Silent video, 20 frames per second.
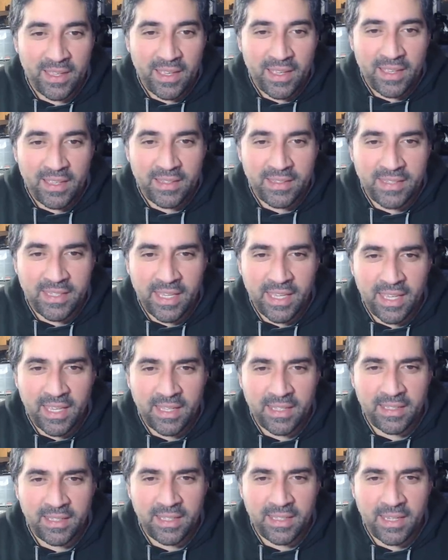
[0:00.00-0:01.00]

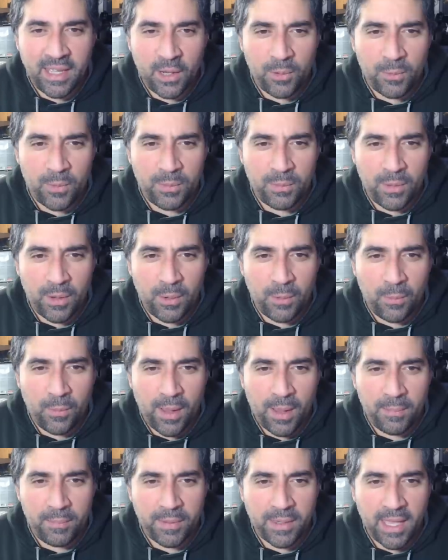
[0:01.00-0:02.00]
Zahir, need help with my
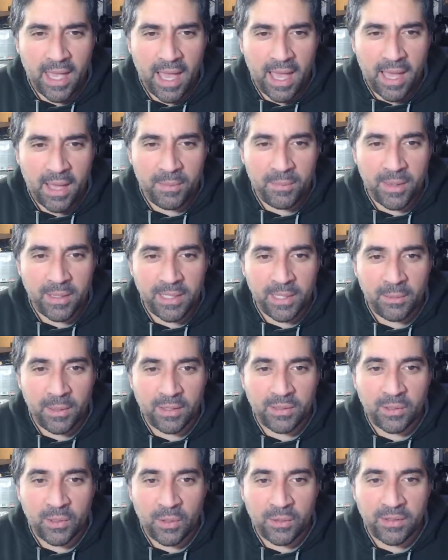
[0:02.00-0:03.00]
webcam. Any way
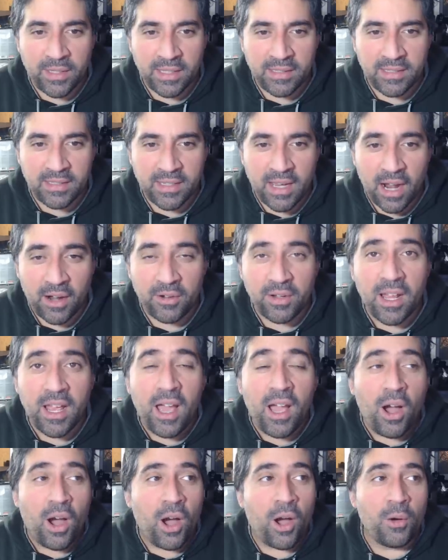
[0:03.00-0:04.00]
to contact, says Karen.
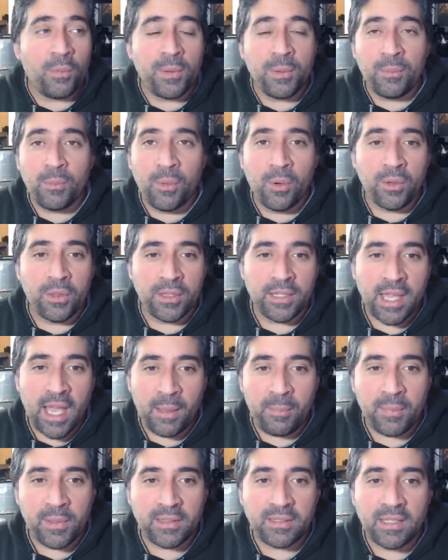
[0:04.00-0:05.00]
I'll be more than
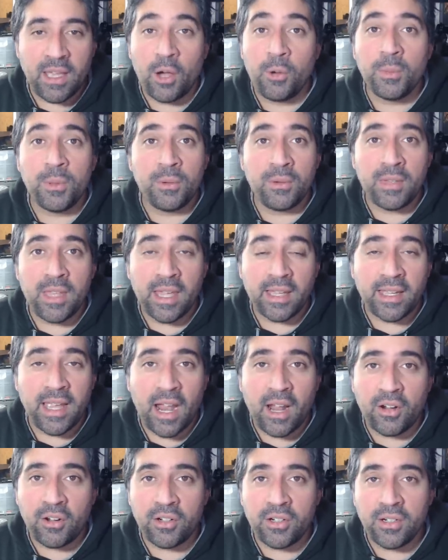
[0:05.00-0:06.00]
happy to help you with that,
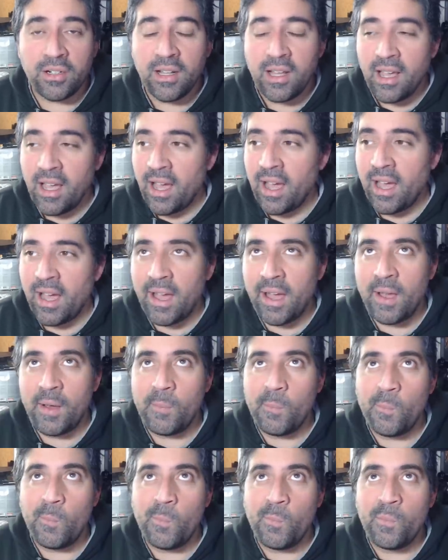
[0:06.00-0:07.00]
Karen.
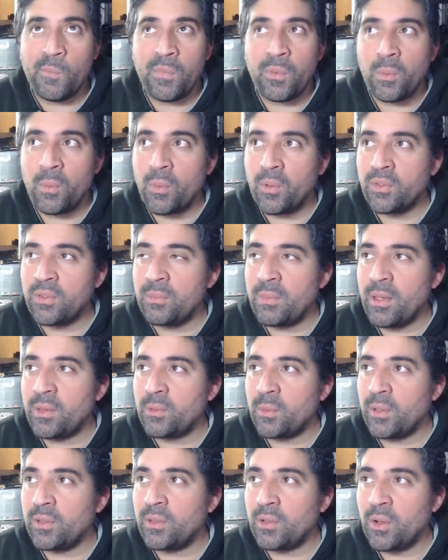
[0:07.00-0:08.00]
What's the best
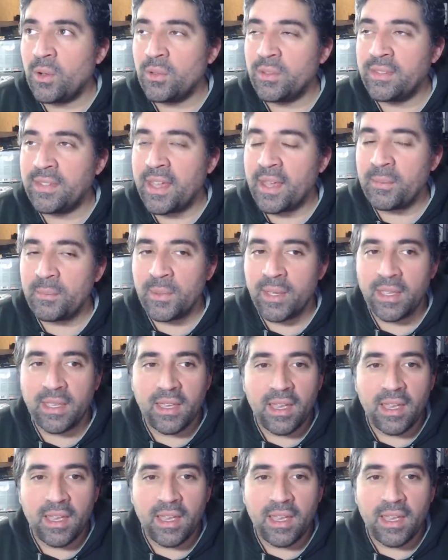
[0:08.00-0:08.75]
way to contact me?